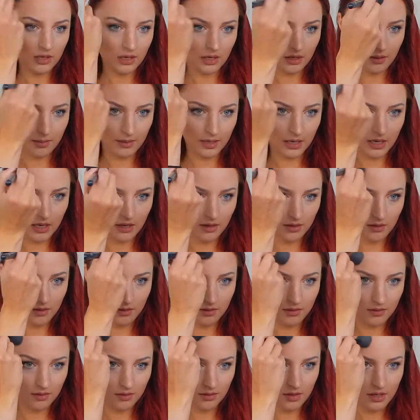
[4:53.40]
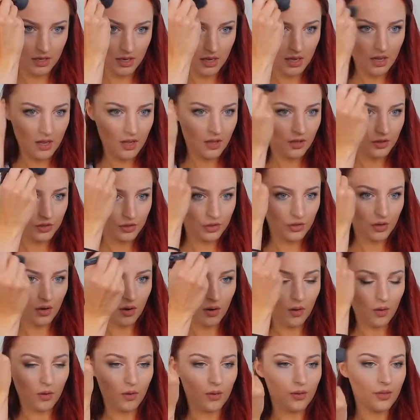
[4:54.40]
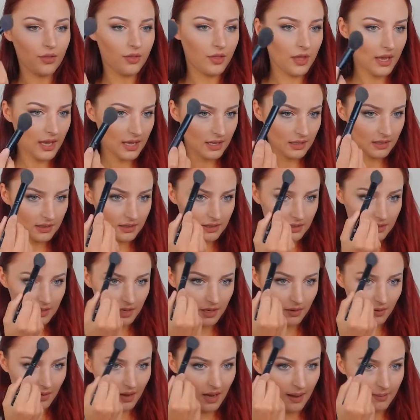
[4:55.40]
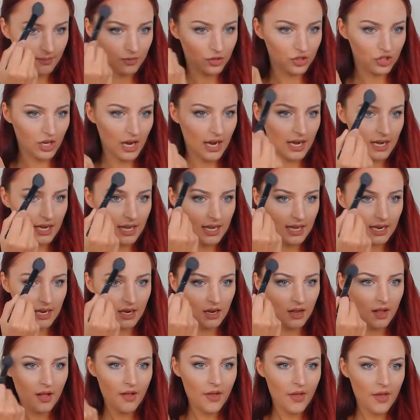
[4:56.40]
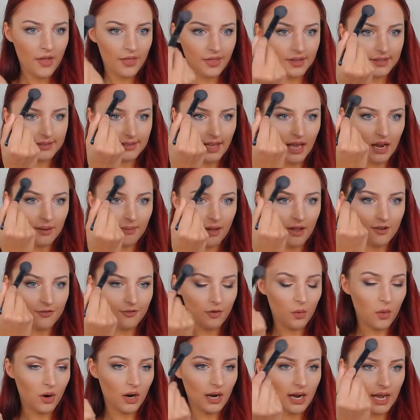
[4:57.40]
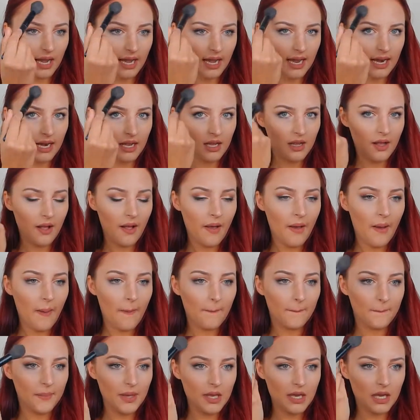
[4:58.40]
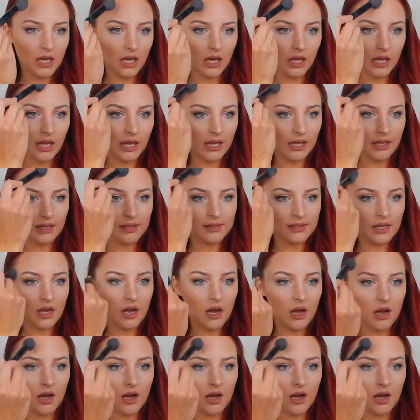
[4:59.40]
in a bit. So this, I'm shading the side of my forehead because